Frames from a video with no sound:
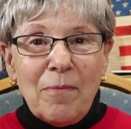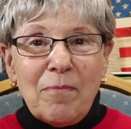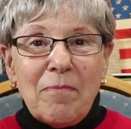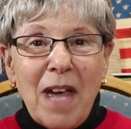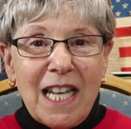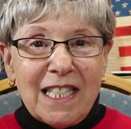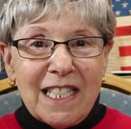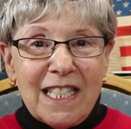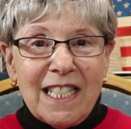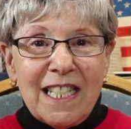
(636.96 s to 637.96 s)
met
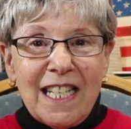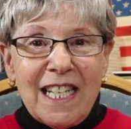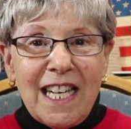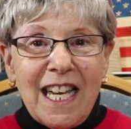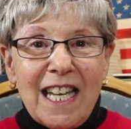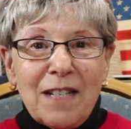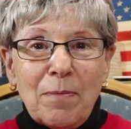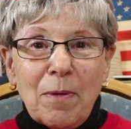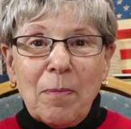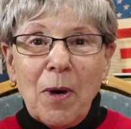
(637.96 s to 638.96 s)
and they
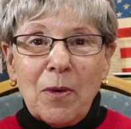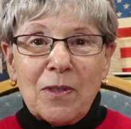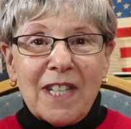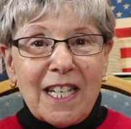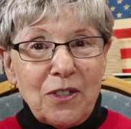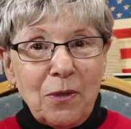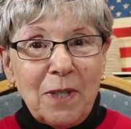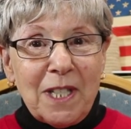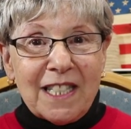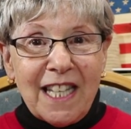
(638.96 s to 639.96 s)
proposed like two
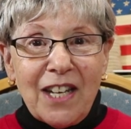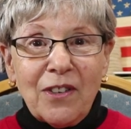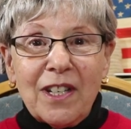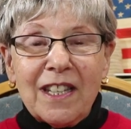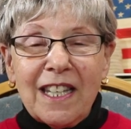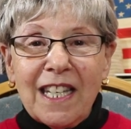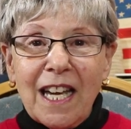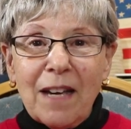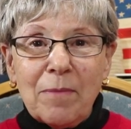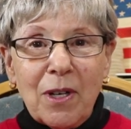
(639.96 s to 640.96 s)
weeks later and then they
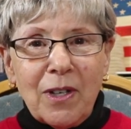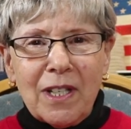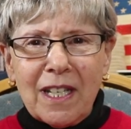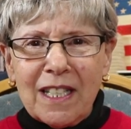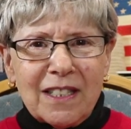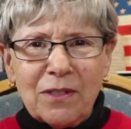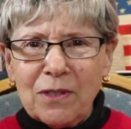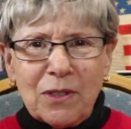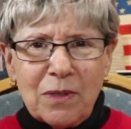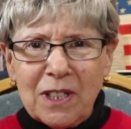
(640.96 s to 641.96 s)
got married i guess it
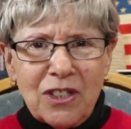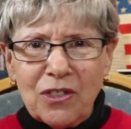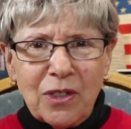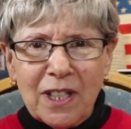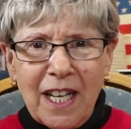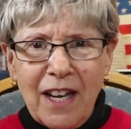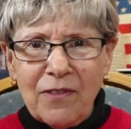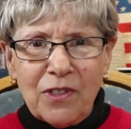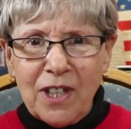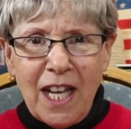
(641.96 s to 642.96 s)
was really short
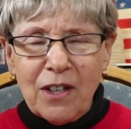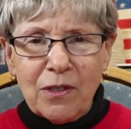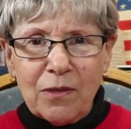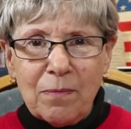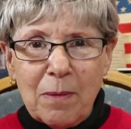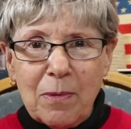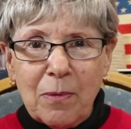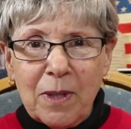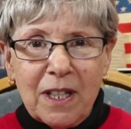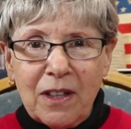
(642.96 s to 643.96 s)
after that or maybe
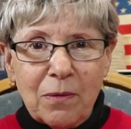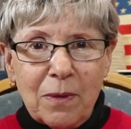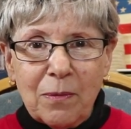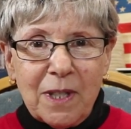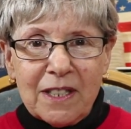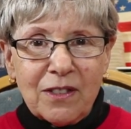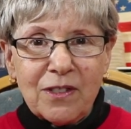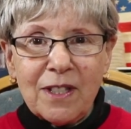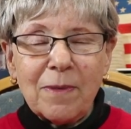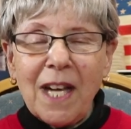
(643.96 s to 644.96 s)
within three weeks or
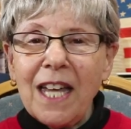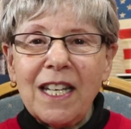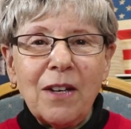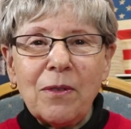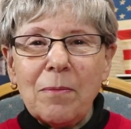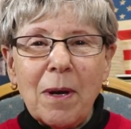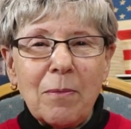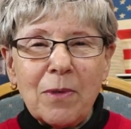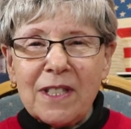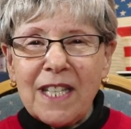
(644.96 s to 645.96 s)
something i can't
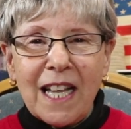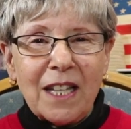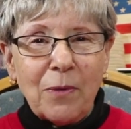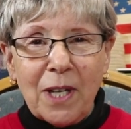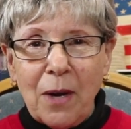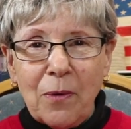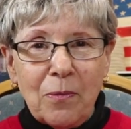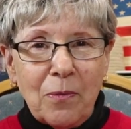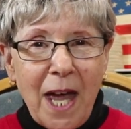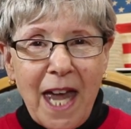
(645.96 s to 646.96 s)
remember exactly what i
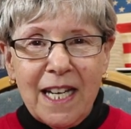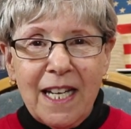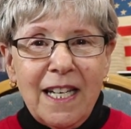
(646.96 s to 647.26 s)
read